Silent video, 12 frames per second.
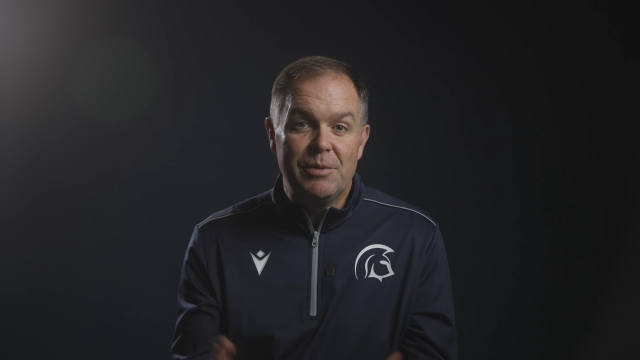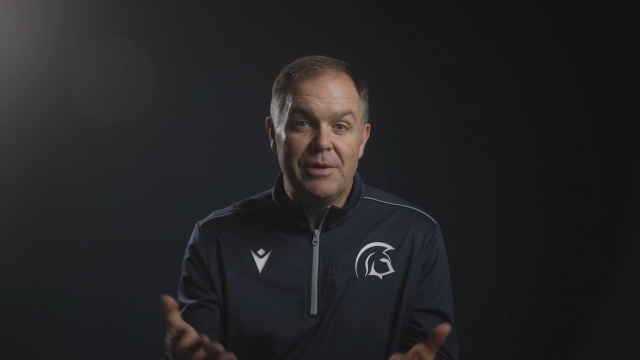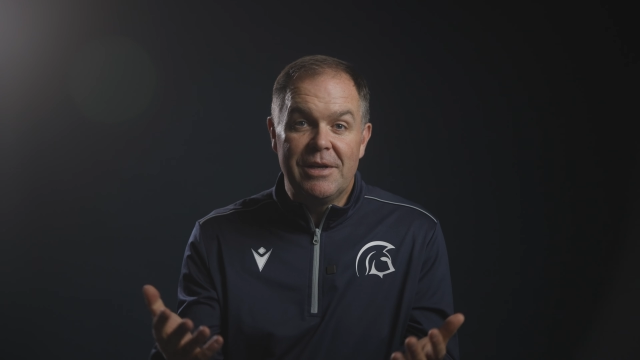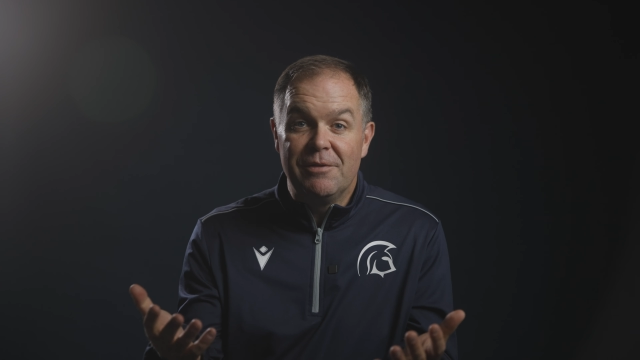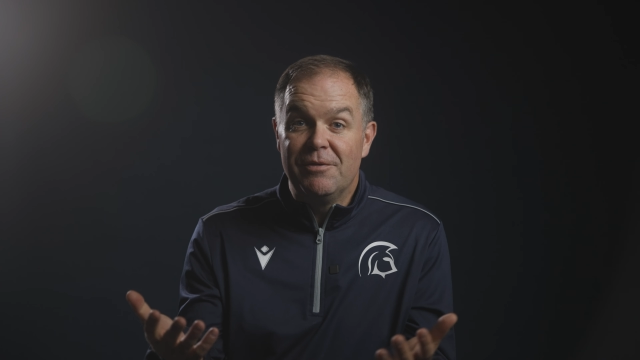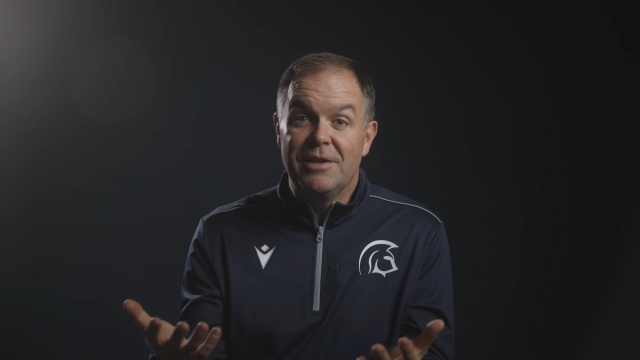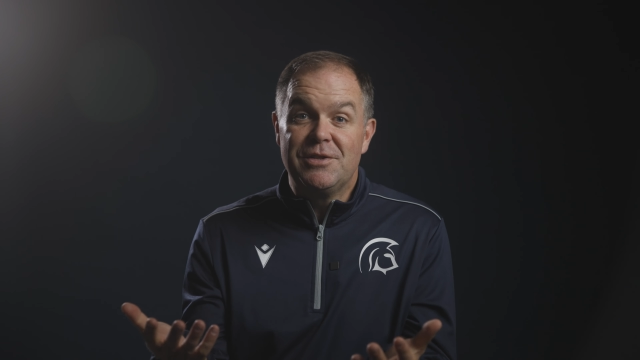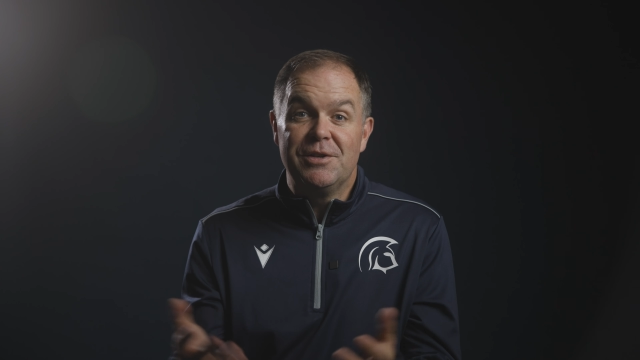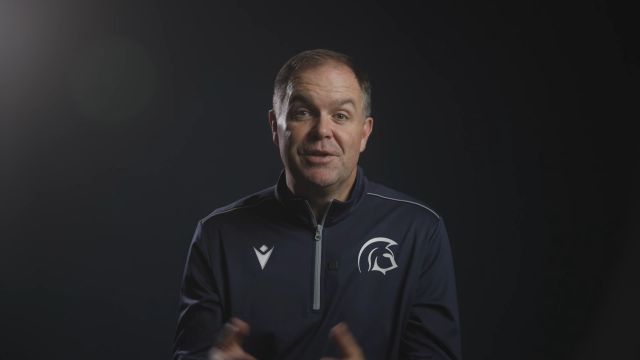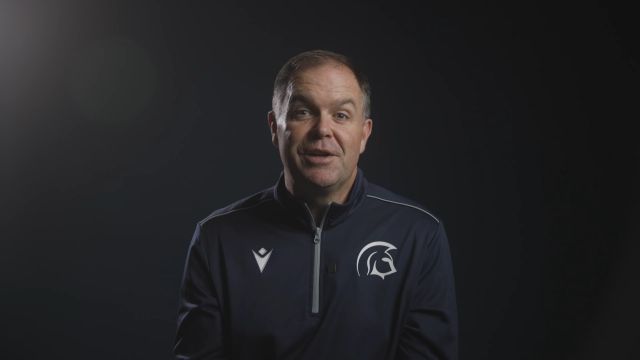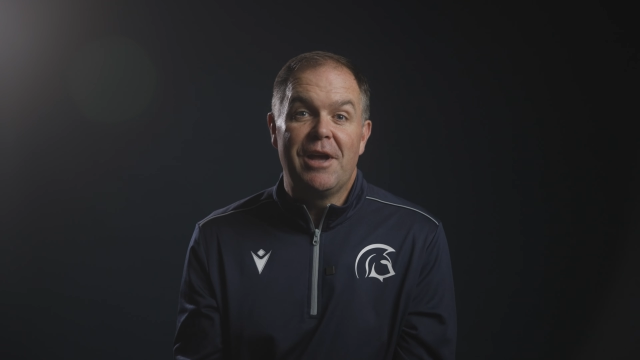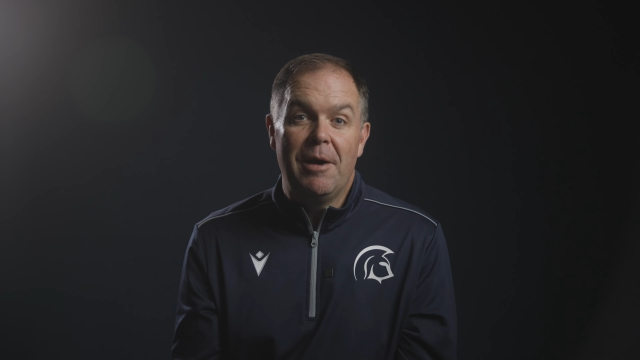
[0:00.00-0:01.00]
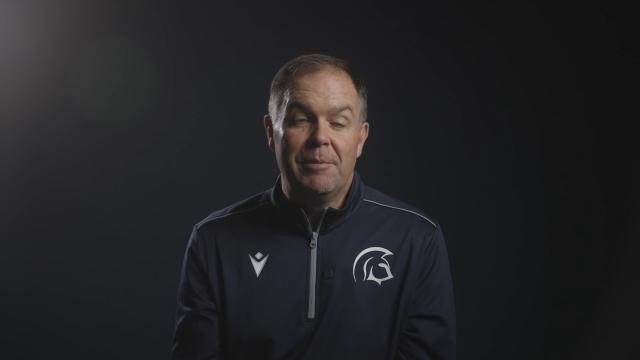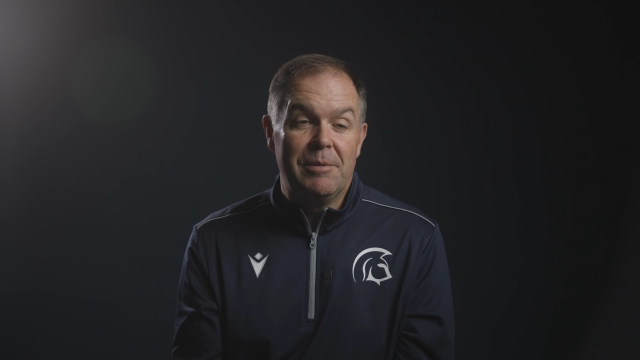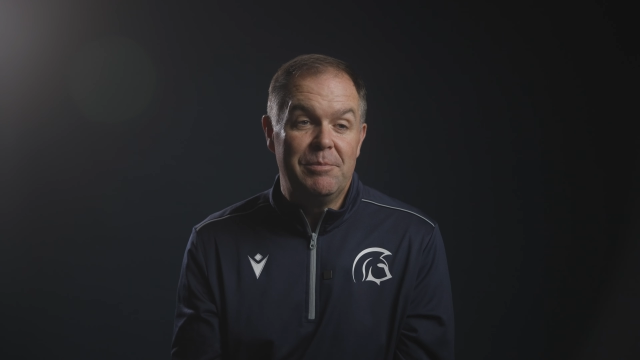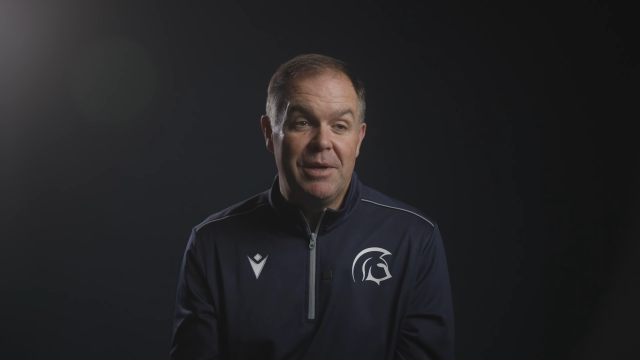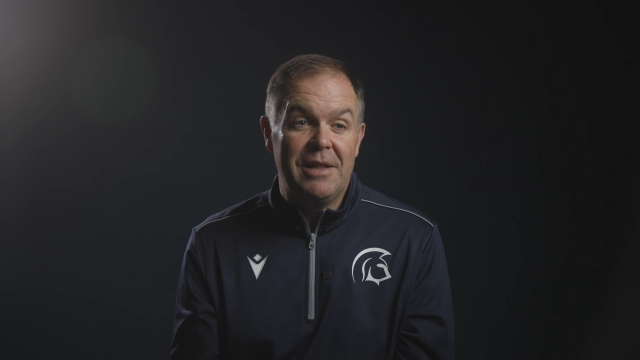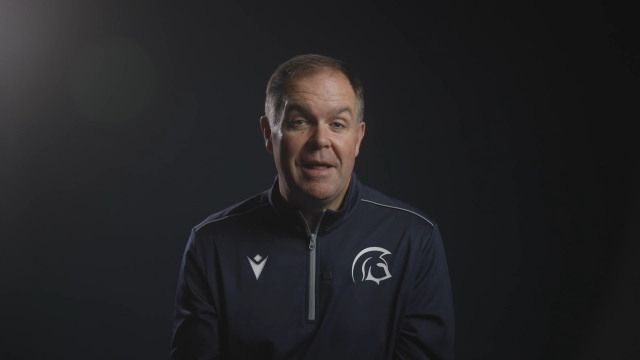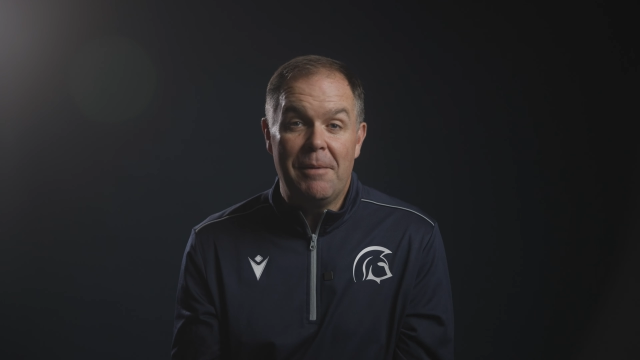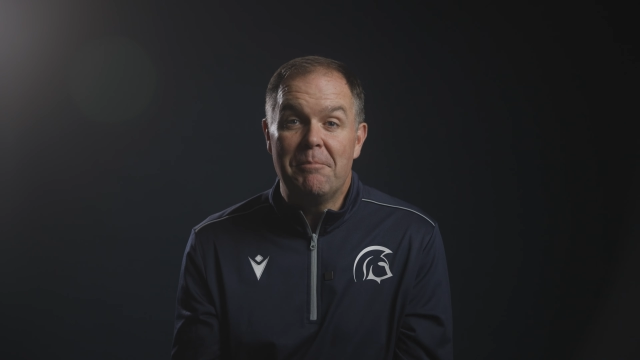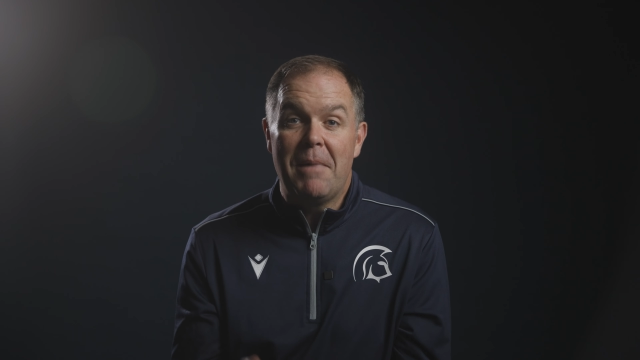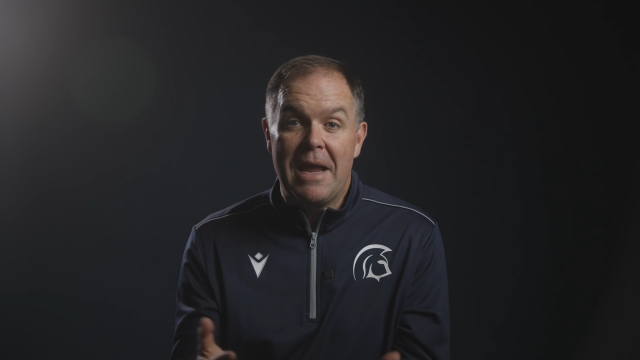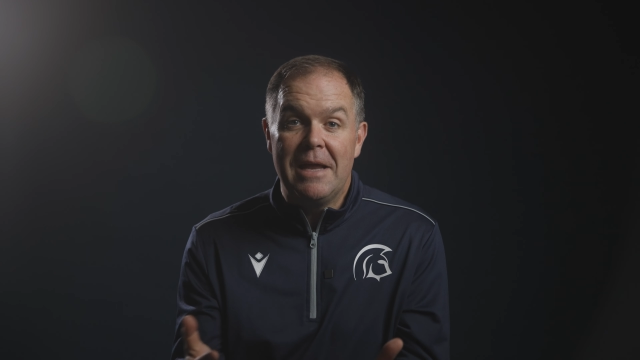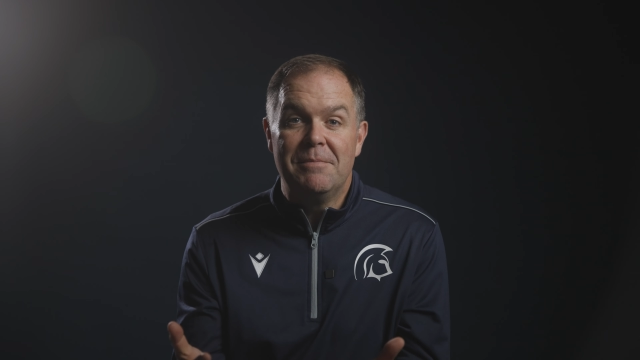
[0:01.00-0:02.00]
We convinced her to come and be that
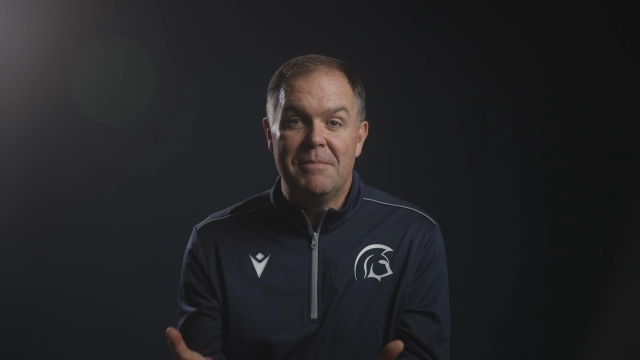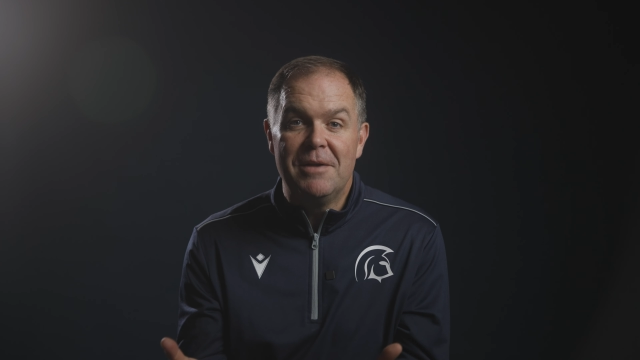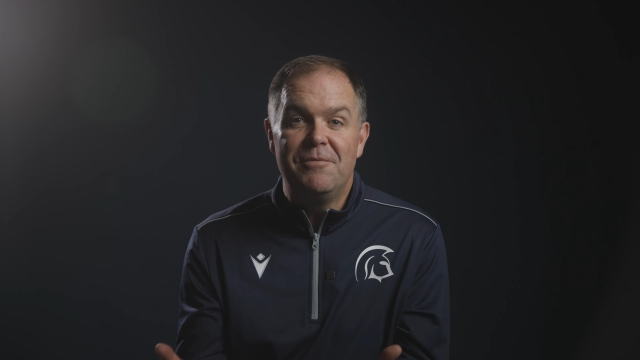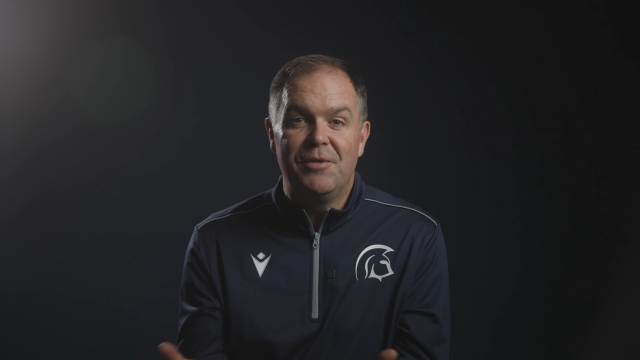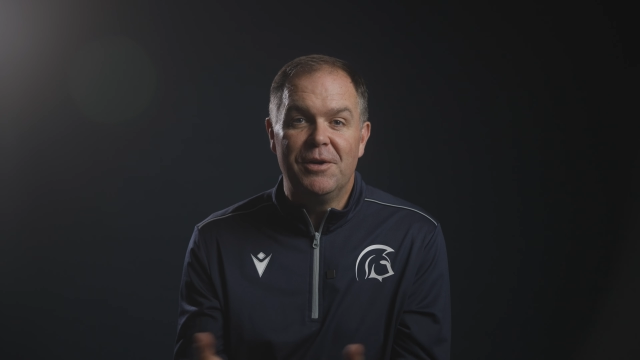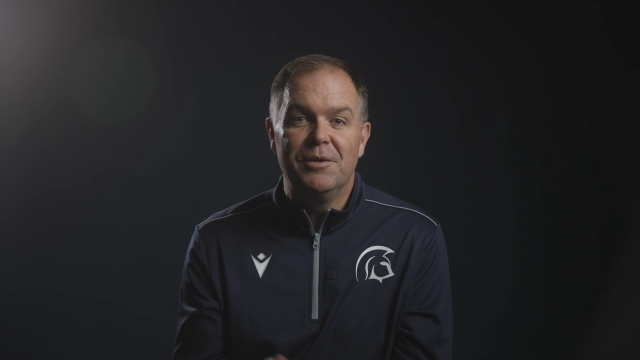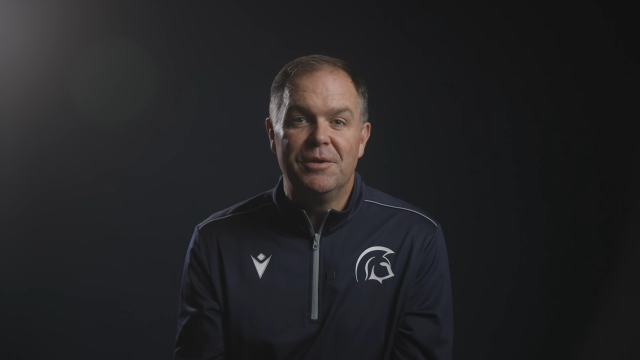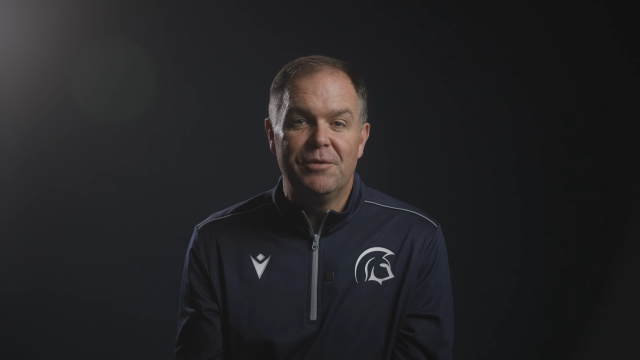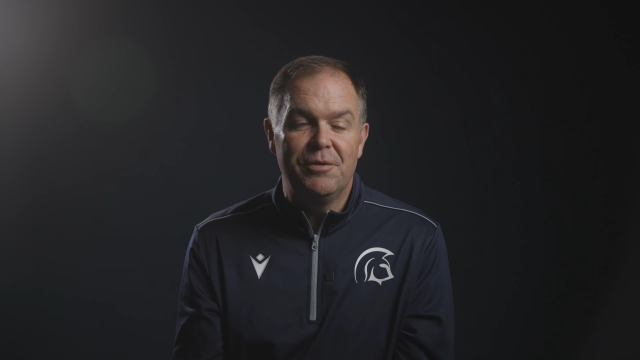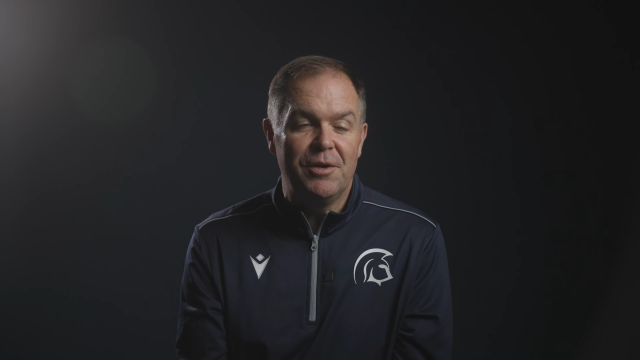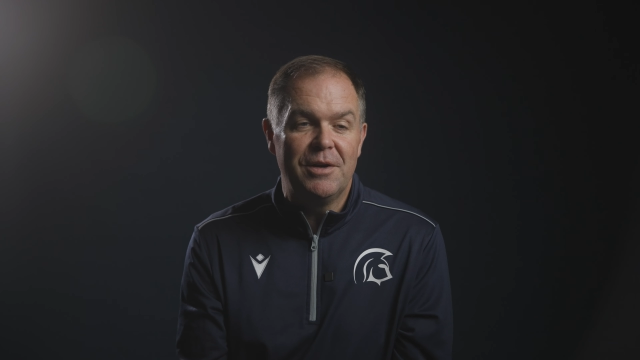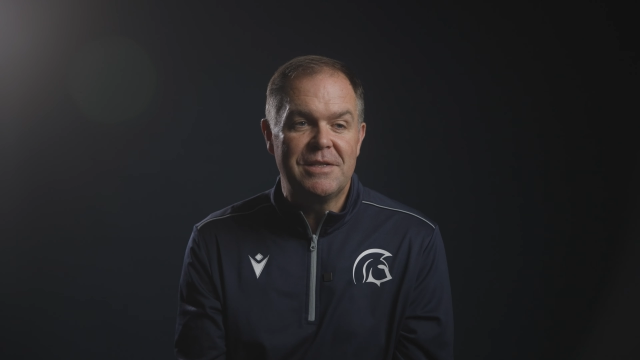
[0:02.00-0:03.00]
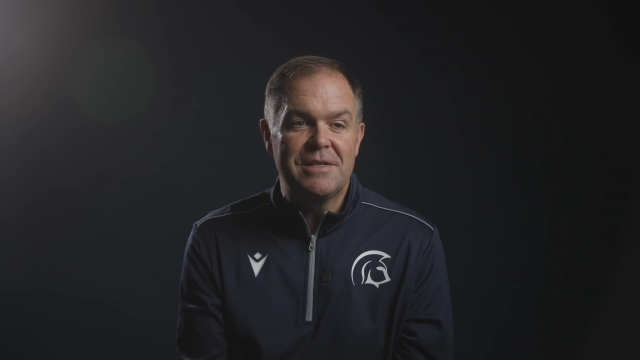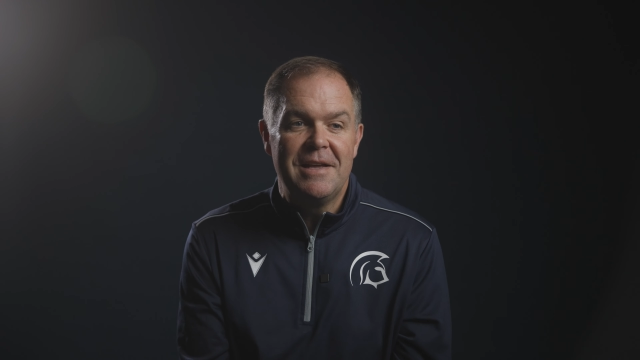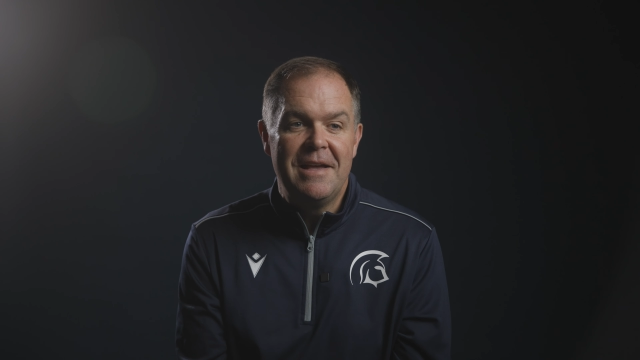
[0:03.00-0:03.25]
main midfielder for us.